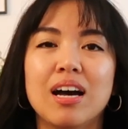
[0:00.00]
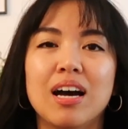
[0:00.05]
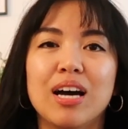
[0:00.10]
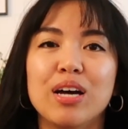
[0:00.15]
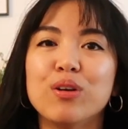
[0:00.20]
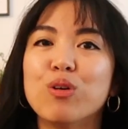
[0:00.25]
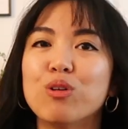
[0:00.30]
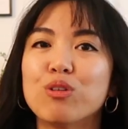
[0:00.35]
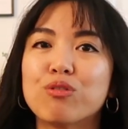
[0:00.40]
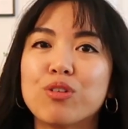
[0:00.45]

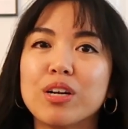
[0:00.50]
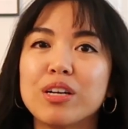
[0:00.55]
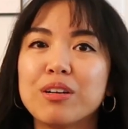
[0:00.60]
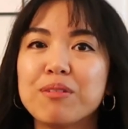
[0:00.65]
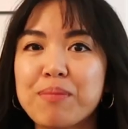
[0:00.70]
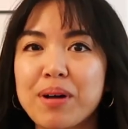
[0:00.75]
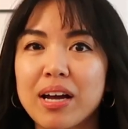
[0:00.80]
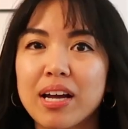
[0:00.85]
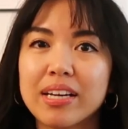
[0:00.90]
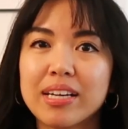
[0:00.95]
An old friend
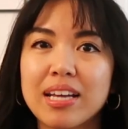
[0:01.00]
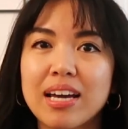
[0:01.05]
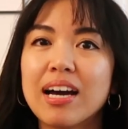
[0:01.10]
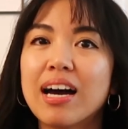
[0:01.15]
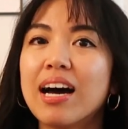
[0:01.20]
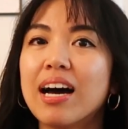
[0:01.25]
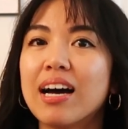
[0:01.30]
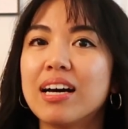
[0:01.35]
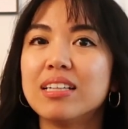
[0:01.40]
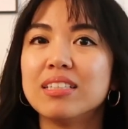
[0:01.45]
of mine
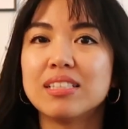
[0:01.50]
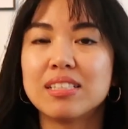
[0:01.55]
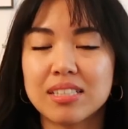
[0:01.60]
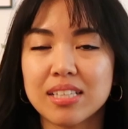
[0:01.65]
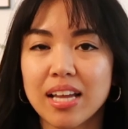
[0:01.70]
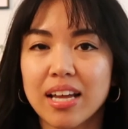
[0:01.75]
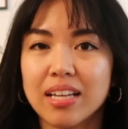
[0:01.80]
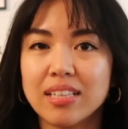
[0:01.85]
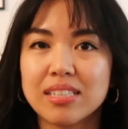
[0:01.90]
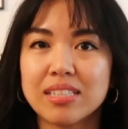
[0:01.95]
had
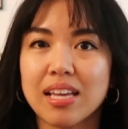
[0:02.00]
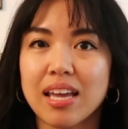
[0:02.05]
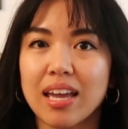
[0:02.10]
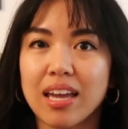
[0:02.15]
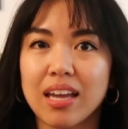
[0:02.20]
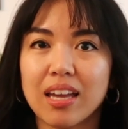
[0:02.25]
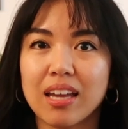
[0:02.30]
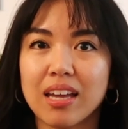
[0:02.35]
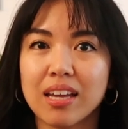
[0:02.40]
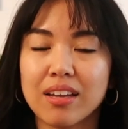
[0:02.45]
sent
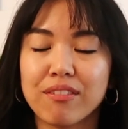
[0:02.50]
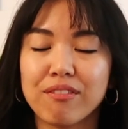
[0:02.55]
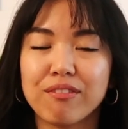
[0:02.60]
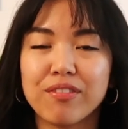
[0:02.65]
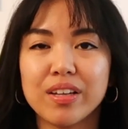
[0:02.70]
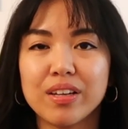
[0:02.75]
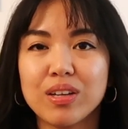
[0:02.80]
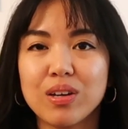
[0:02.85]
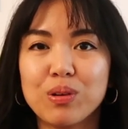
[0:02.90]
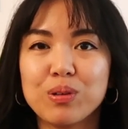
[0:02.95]
a
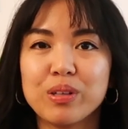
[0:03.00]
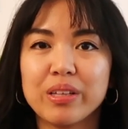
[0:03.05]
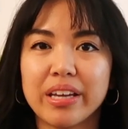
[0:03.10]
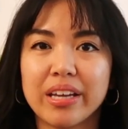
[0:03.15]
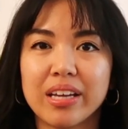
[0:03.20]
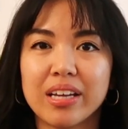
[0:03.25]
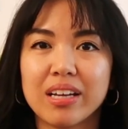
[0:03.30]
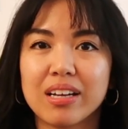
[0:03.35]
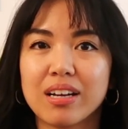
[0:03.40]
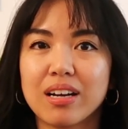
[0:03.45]
video
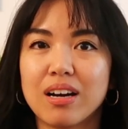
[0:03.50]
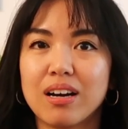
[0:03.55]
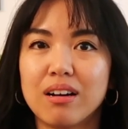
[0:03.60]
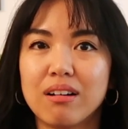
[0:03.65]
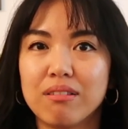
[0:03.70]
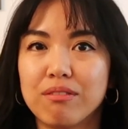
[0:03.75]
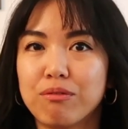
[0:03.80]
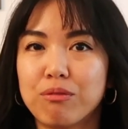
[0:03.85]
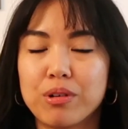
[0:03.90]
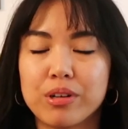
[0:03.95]
link
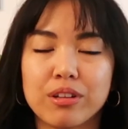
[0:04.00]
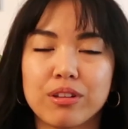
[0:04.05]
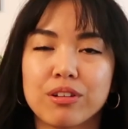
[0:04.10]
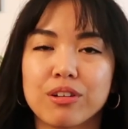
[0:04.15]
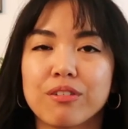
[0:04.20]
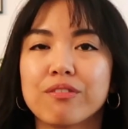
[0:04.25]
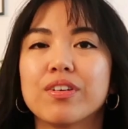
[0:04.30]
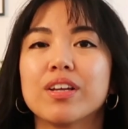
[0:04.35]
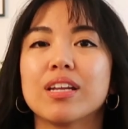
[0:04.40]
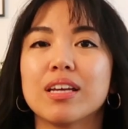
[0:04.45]
of one of
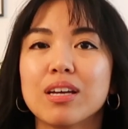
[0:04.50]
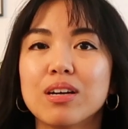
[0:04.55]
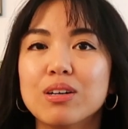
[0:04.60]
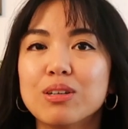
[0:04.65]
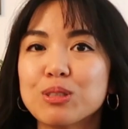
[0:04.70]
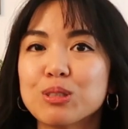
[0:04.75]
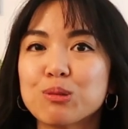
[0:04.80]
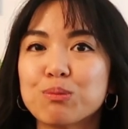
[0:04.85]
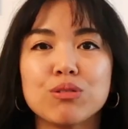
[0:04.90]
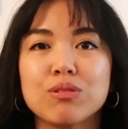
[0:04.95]
their
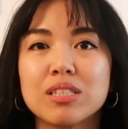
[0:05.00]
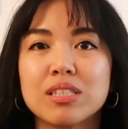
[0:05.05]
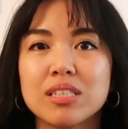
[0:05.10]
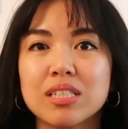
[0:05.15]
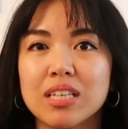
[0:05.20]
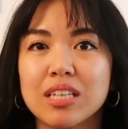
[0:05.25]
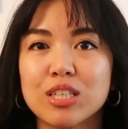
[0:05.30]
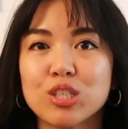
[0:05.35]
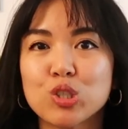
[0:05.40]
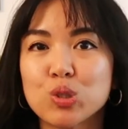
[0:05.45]
videos. She was
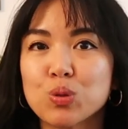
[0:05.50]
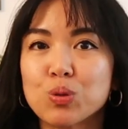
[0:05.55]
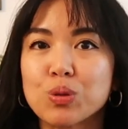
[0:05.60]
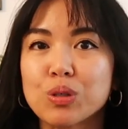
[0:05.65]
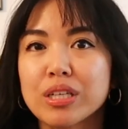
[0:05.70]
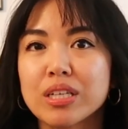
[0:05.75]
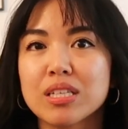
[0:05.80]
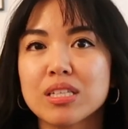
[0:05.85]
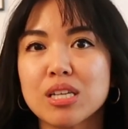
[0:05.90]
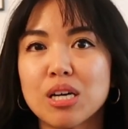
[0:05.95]
seeing
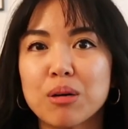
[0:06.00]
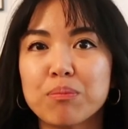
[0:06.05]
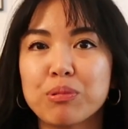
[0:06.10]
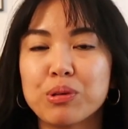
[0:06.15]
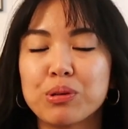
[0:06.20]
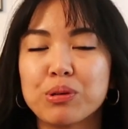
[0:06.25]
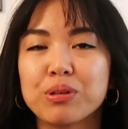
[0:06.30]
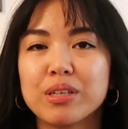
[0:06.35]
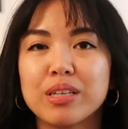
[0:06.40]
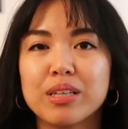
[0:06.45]
stories
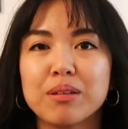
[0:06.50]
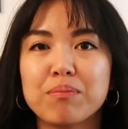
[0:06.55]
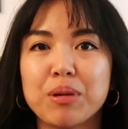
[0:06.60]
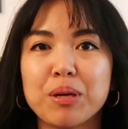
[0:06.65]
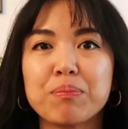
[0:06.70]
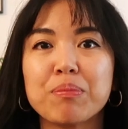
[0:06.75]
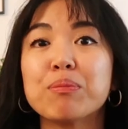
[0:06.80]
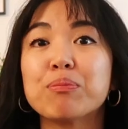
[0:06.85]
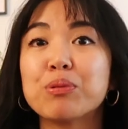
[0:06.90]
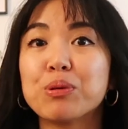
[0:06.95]
uploaded
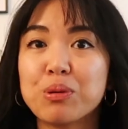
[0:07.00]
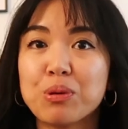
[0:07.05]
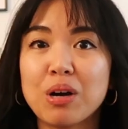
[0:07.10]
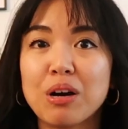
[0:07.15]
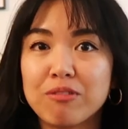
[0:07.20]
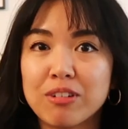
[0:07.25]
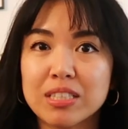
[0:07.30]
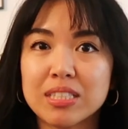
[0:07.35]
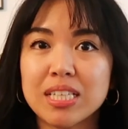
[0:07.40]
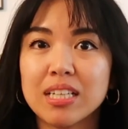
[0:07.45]
by people who
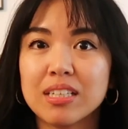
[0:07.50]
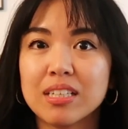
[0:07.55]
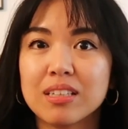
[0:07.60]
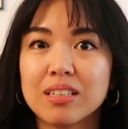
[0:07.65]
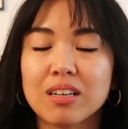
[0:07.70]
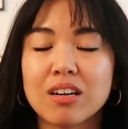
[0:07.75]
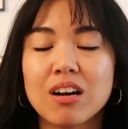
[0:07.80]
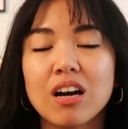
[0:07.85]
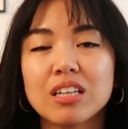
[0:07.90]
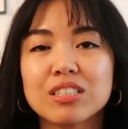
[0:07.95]
have attended
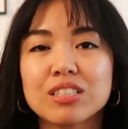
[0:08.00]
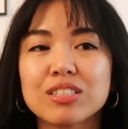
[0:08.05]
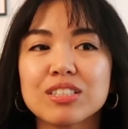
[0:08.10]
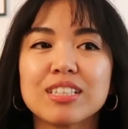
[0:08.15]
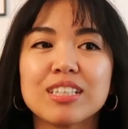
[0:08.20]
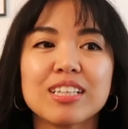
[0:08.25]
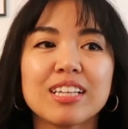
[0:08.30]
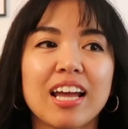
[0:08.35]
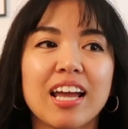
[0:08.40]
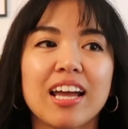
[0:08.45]
the concert,